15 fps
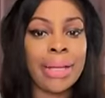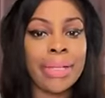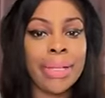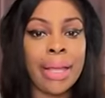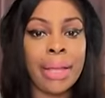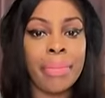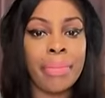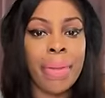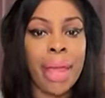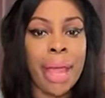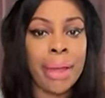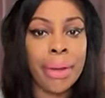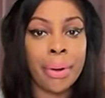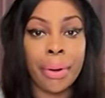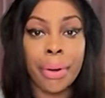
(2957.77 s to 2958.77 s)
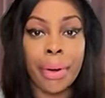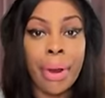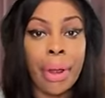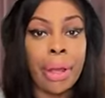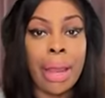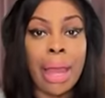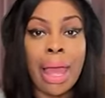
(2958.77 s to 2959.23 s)
didn't matter.
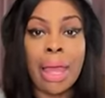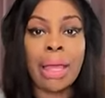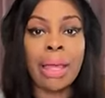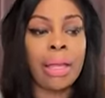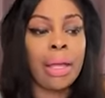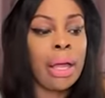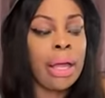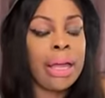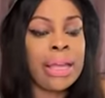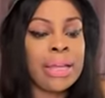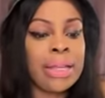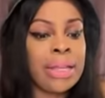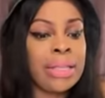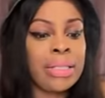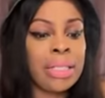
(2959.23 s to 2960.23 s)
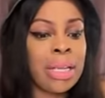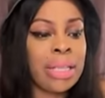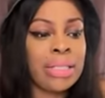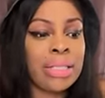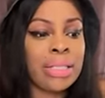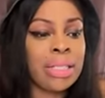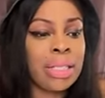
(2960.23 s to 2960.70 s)
Like, It, it
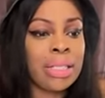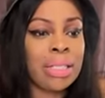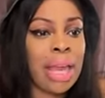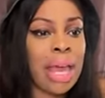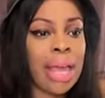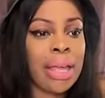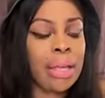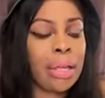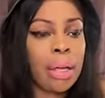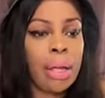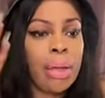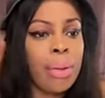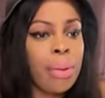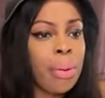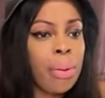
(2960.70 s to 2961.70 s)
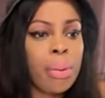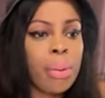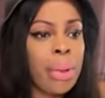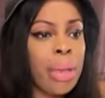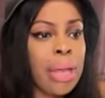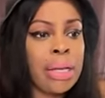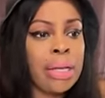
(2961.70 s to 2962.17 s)
it's just like
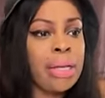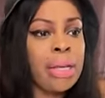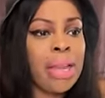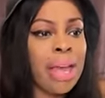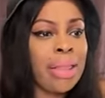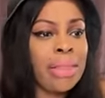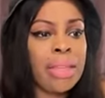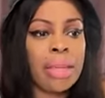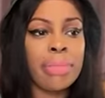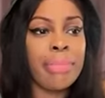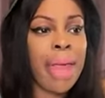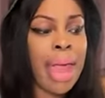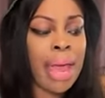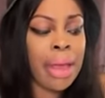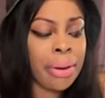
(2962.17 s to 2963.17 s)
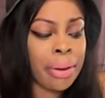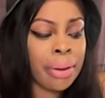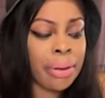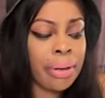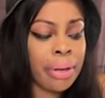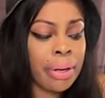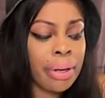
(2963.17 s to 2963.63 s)
nothing
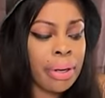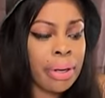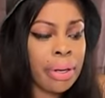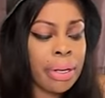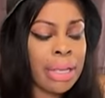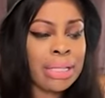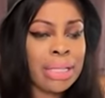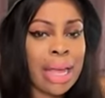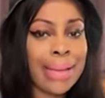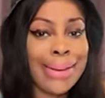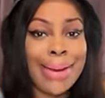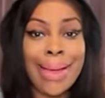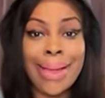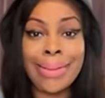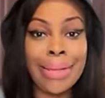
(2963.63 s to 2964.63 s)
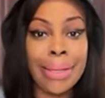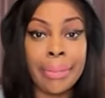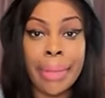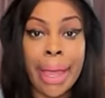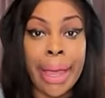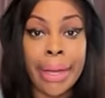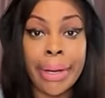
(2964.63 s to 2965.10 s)
mattered. It's like nothing
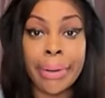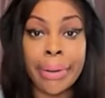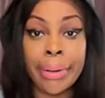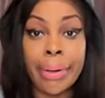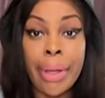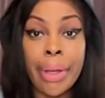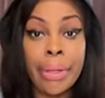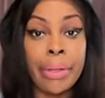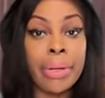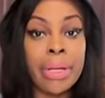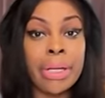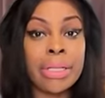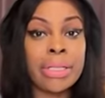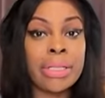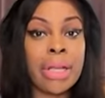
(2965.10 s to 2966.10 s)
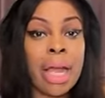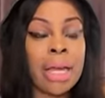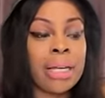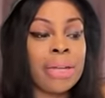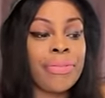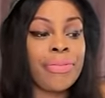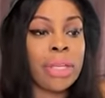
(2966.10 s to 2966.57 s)
mattered. You could have
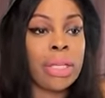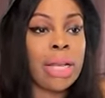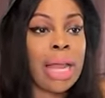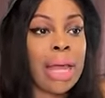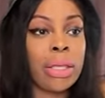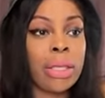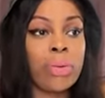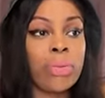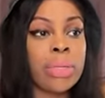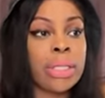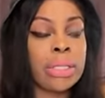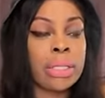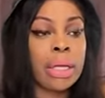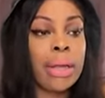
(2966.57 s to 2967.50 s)
started to feel like you was